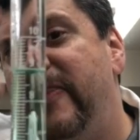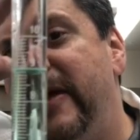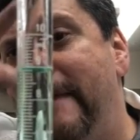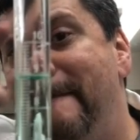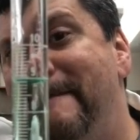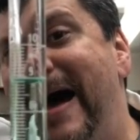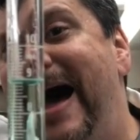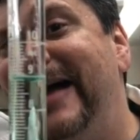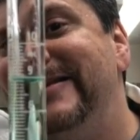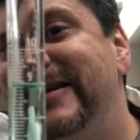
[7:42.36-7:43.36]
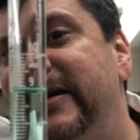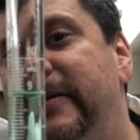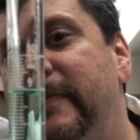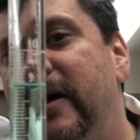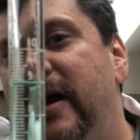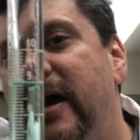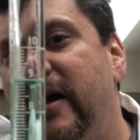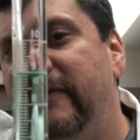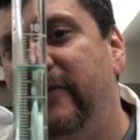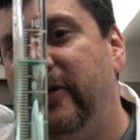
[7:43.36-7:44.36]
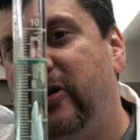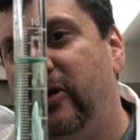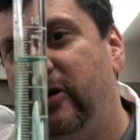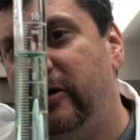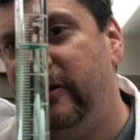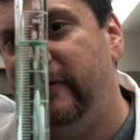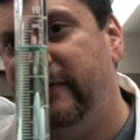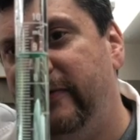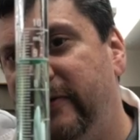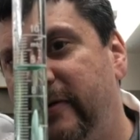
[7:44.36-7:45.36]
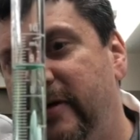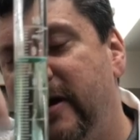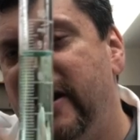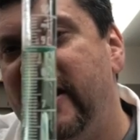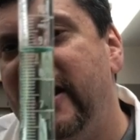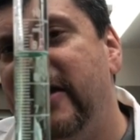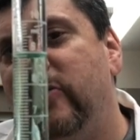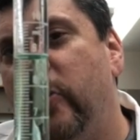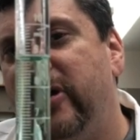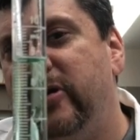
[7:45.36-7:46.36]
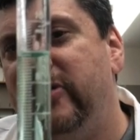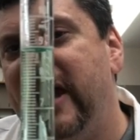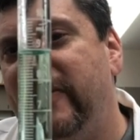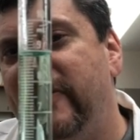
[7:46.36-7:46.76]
the bottom of the curve is where you take the